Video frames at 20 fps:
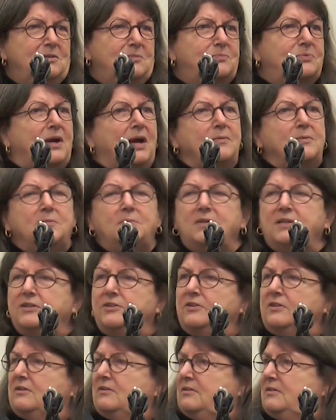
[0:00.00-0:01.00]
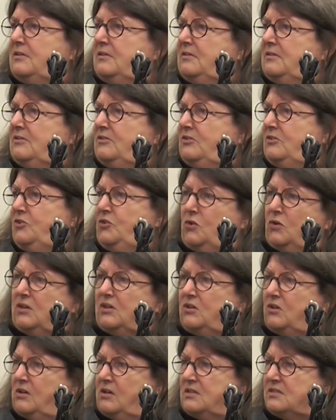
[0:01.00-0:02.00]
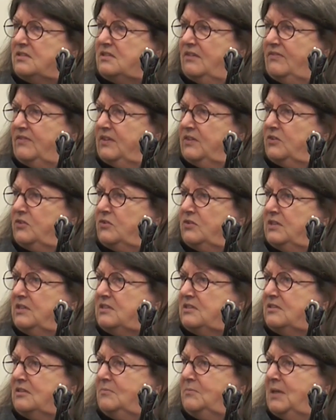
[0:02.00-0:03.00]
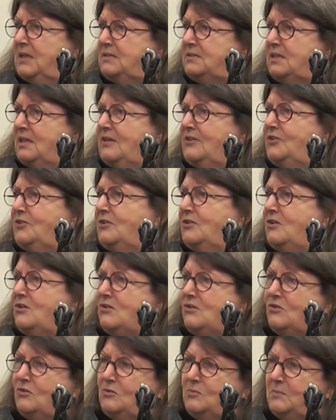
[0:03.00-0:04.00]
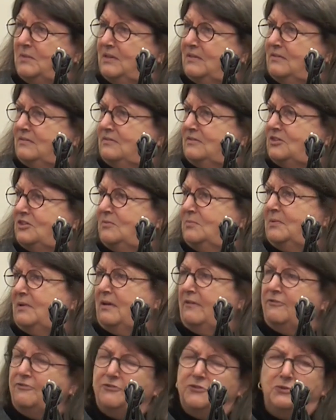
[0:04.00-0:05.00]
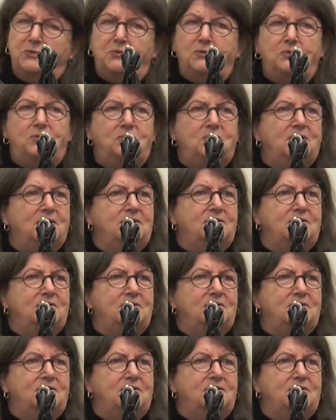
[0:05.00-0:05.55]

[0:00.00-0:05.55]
probably your costs have increased to maintain your home and to buy food,